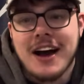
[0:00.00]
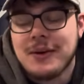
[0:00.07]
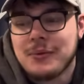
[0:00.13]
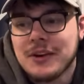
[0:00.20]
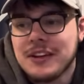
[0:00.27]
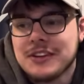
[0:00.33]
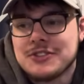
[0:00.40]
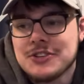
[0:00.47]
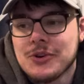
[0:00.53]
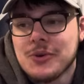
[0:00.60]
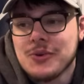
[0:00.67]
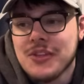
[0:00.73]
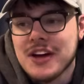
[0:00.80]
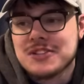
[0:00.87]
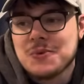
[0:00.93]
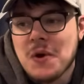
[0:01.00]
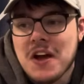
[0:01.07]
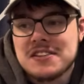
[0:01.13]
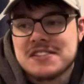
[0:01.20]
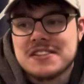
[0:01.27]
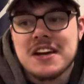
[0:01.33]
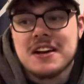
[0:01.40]
I really do. That's why
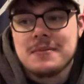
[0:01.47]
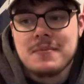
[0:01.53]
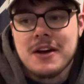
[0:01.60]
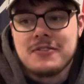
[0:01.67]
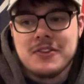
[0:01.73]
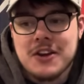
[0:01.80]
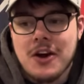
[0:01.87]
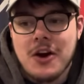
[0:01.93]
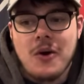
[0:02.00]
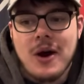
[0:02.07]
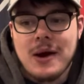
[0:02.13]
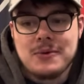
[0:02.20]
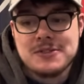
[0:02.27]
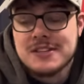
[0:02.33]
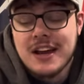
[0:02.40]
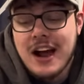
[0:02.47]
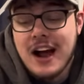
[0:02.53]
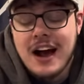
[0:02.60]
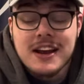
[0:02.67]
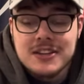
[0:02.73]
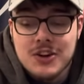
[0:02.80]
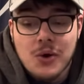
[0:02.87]
I said in my video, I was like,
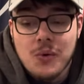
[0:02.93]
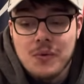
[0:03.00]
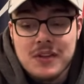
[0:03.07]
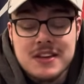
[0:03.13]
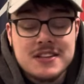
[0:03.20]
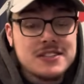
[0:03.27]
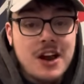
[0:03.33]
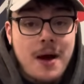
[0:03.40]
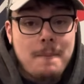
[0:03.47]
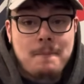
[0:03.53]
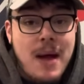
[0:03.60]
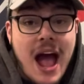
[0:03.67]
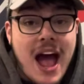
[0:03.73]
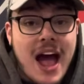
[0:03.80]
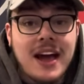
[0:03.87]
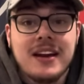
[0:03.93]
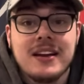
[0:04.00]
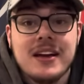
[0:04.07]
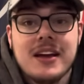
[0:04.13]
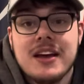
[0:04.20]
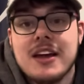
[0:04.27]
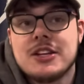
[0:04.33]
he's not bad.
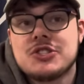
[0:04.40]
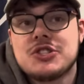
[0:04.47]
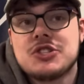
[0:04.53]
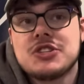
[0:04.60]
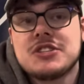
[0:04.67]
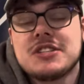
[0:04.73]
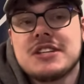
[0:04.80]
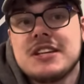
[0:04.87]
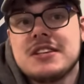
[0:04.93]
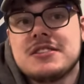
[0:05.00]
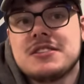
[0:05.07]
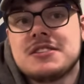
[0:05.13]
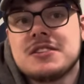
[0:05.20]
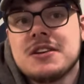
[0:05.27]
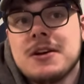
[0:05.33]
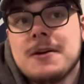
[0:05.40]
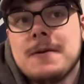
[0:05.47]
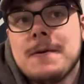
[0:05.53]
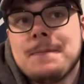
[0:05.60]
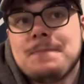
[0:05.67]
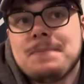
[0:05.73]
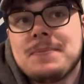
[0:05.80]
It's just he's
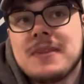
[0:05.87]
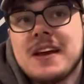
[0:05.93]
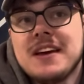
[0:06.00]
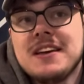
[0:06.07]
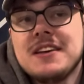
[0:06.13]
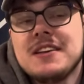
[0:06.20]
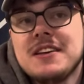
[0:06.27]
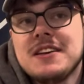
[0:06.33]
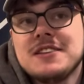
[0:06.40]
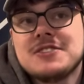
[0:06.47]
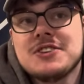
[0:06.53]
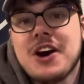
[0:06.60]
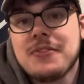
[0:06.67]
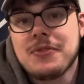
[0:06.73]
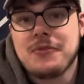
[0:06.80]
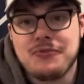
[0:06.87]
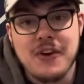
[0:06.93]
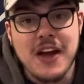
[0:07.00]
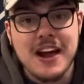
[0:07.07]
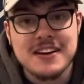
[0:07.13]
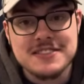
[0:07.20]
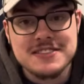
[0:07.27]
not the
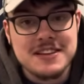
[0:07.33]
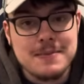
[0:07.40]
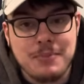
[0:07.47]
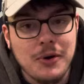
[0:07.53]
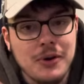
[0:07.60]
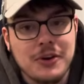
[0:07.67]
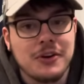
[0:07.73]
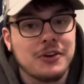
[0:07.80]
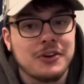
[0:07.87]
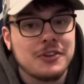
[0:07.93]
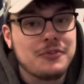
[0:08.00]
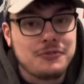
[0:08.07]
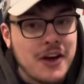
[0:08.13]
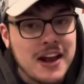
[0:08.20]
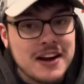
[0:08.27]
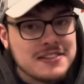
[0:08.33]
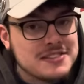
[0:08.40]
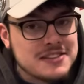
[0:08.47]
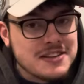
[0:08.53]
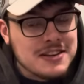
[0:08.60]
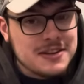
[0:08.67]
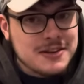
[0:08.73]
fantasy booker. The
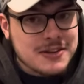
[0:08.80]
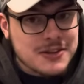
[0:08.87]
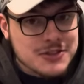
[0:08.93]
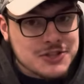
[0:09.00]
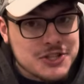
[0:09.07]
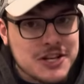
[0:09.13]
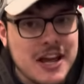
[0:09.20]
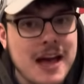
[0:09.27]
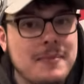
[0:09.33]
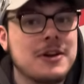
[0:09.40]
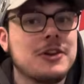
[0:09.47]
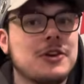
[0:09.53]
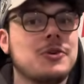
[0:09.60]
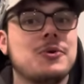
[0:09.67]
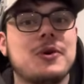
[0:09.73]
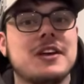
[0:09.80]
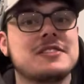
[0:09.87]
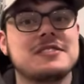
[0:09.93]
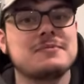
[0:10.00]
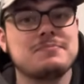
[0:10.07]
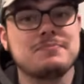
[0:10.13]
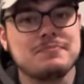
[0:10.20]
fantasy GM in you
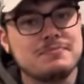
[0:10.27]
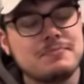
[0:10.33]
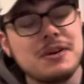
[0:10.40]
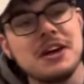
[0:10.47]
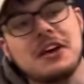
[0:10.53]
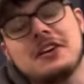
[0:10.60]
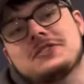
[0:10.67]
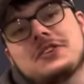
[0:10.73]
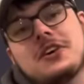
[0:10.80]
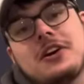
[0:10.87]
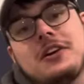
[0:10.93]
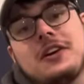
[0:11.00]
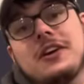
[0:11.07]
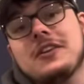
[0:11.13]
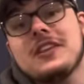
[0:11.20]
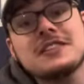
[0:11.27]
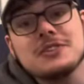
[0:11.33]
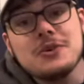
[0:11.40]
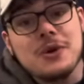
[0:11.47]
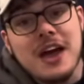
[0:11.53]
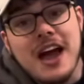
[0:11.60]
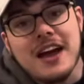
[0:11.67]
isn't picking Scott Arniel, and
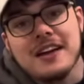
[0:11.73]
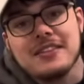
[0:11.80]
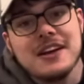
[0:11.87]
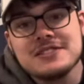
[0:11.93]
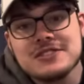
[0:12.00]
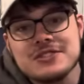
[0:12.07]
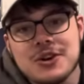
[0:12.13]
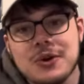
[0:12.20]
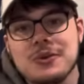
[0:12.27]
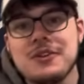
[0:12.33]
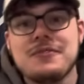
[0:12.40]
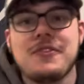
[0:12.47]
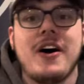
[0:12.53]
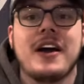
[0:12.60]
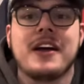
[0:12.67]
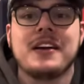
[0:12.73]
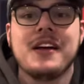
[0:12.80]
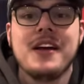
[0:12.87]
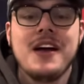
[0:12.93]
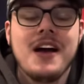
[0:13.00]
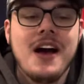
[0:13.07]
that's okay. That's totally fine.